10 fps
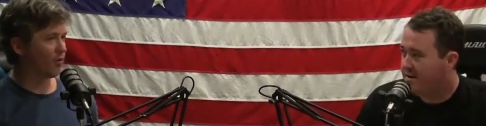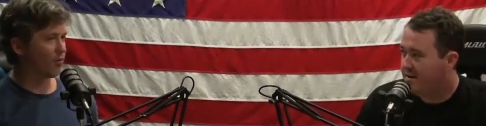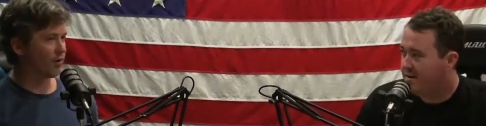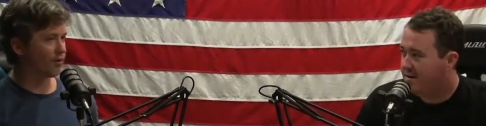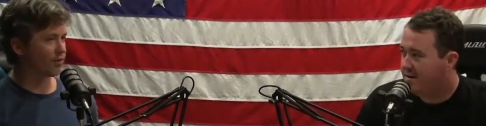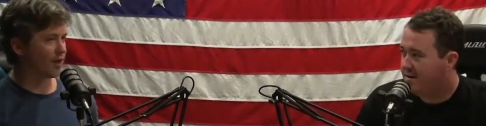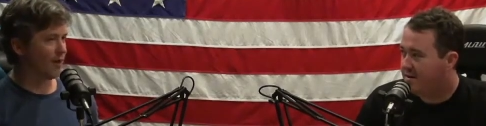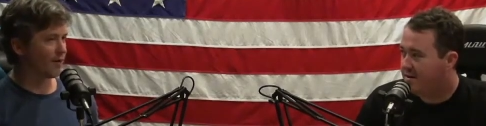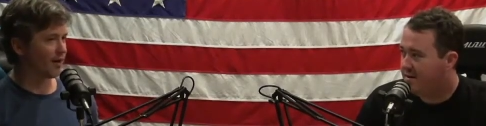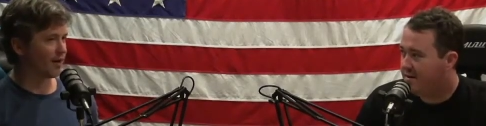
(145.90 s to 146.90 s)
Speaker 1: where he goes to
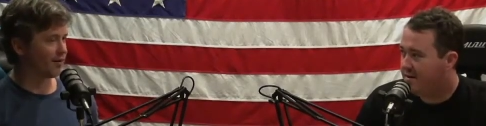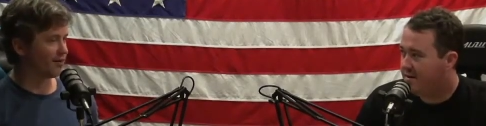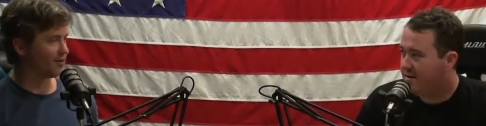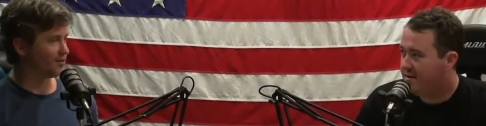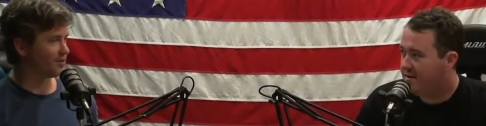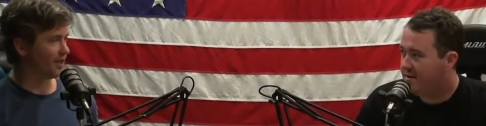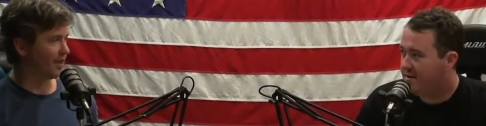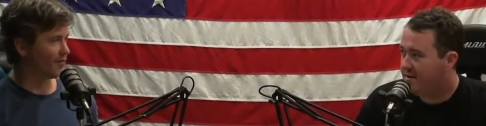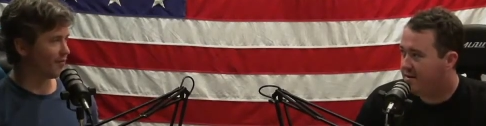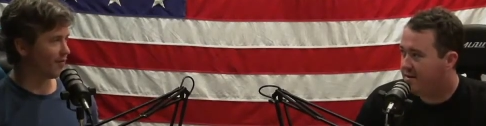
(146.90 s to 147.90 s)
Comic Con and ditches his
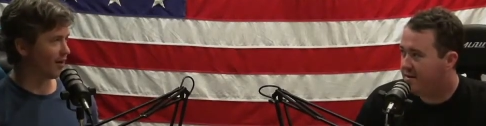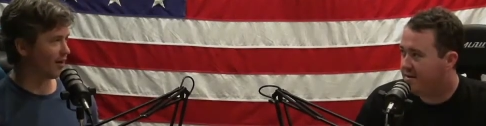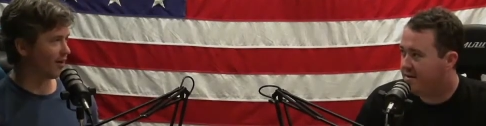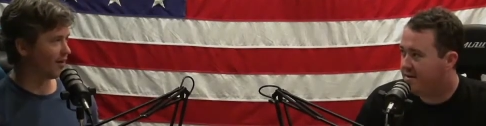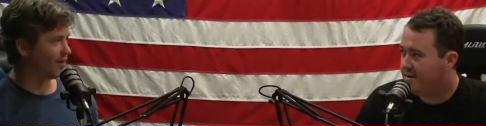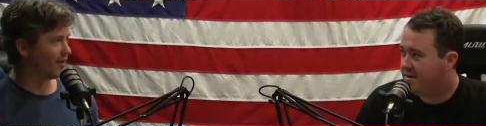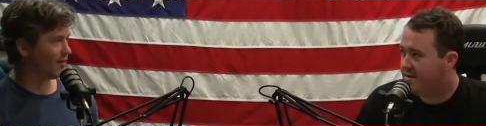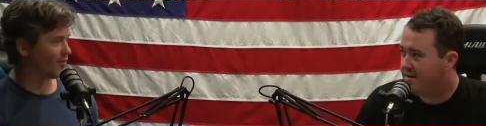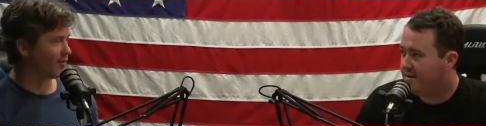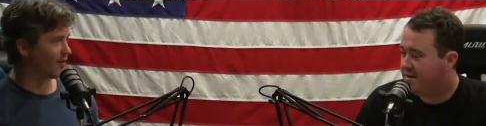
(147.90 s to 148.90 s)
date for uh
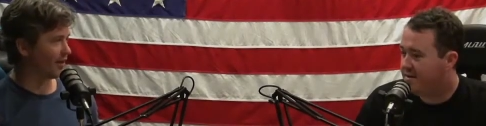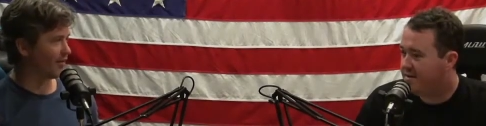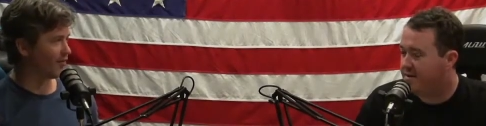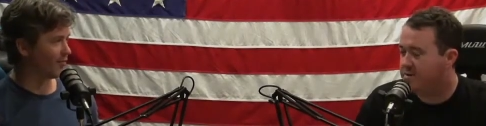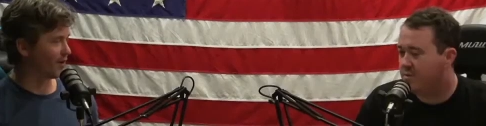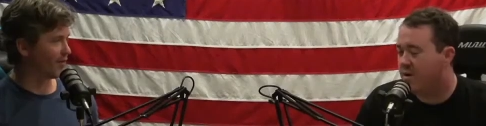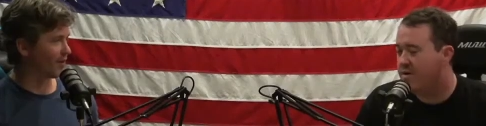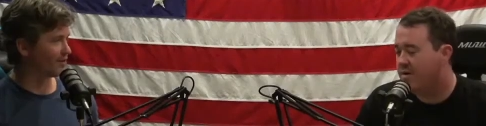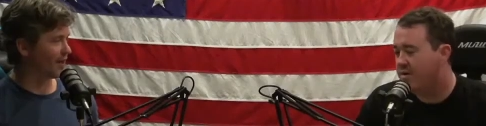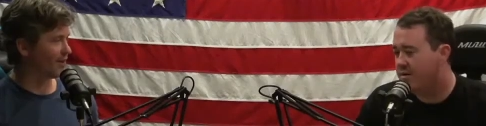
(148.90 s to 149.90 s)
for the lady from there's
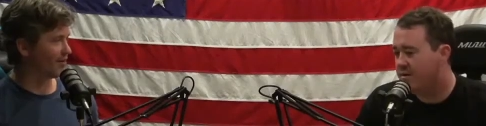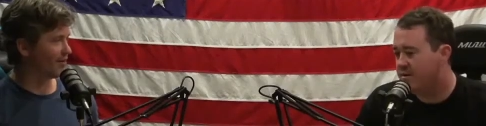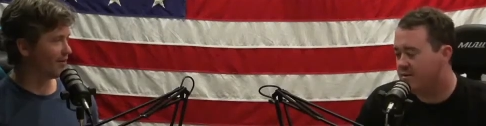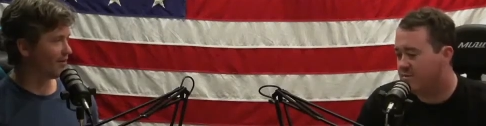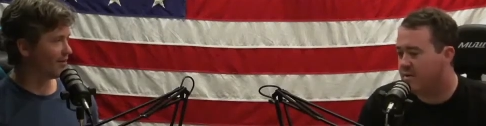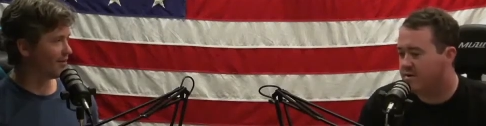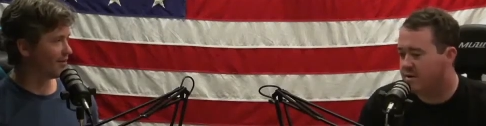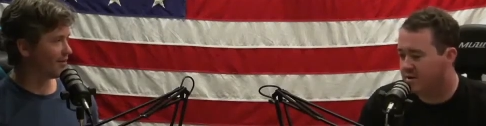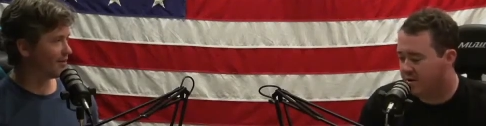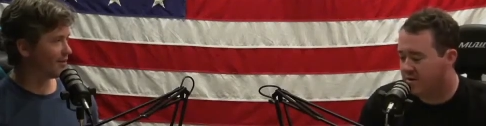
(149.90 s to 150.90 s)
Gilligan's one, Island.
Speaker 2: There's one that's
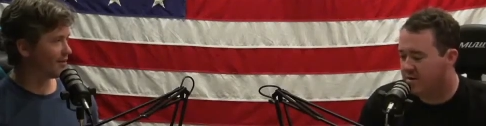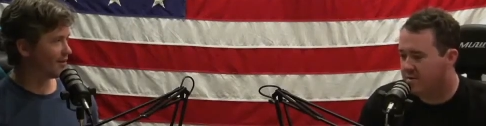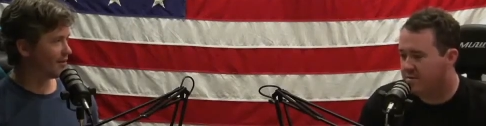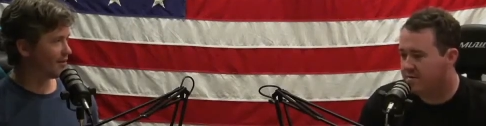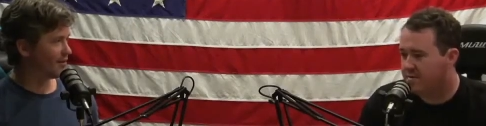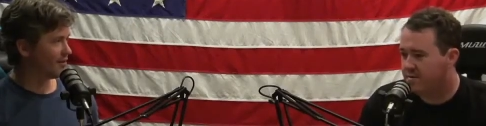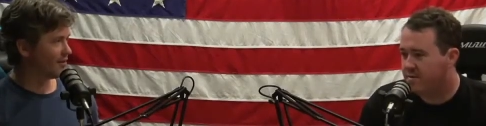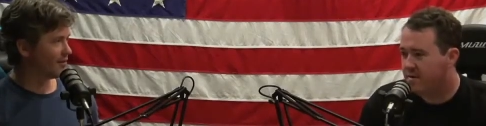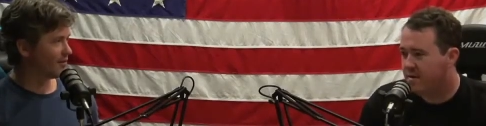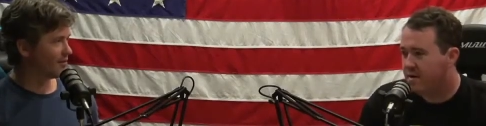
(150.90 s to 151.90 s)
a girl,
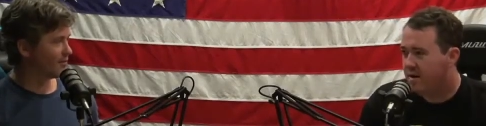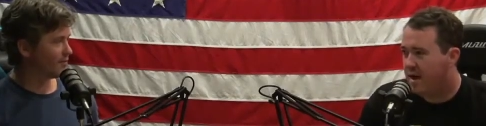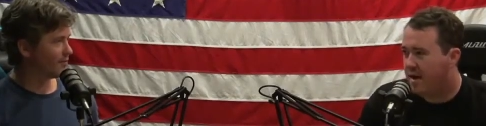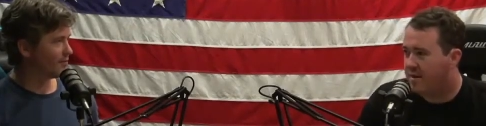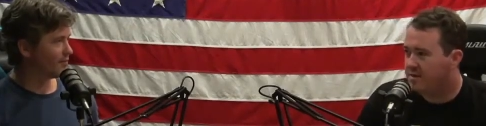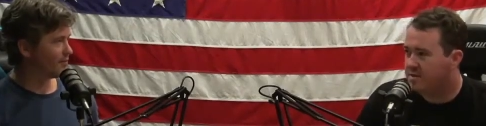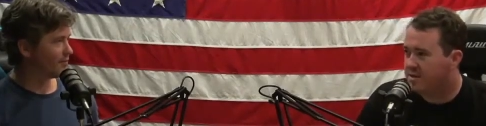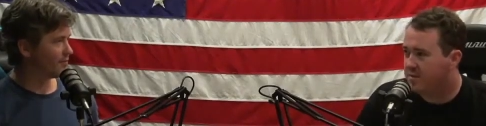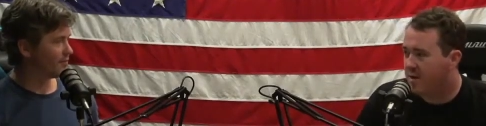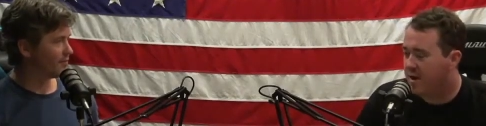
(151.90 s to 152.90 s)
and then
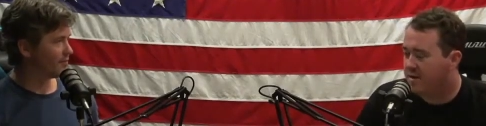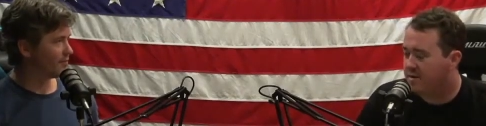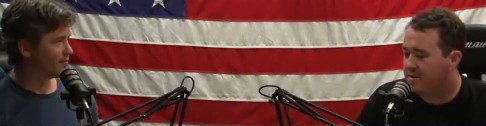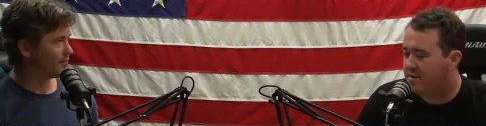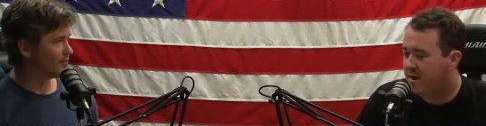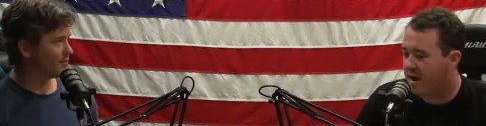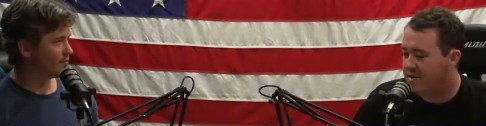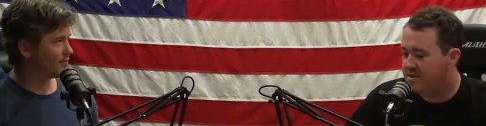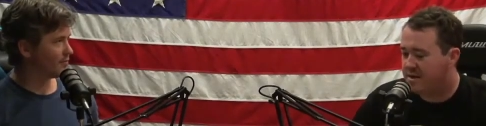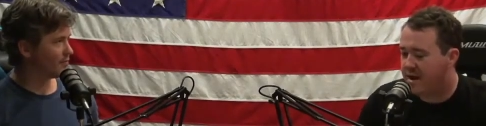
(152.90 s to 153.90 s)
she went
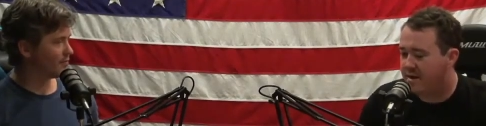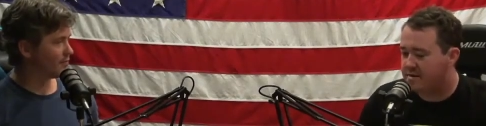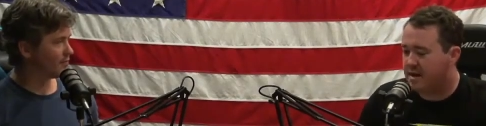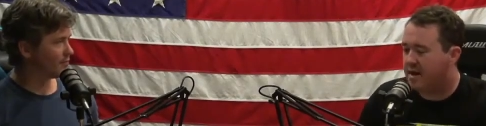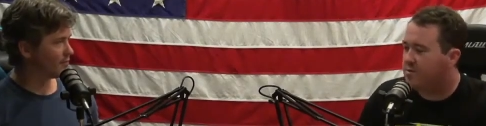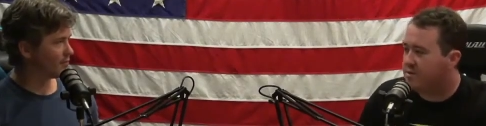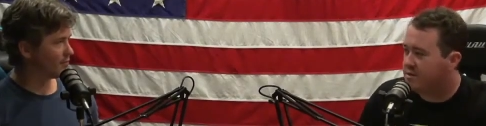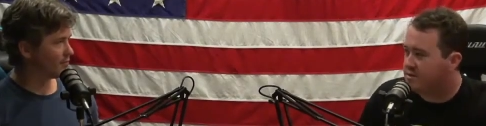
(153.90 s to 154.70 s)
and sat outside with this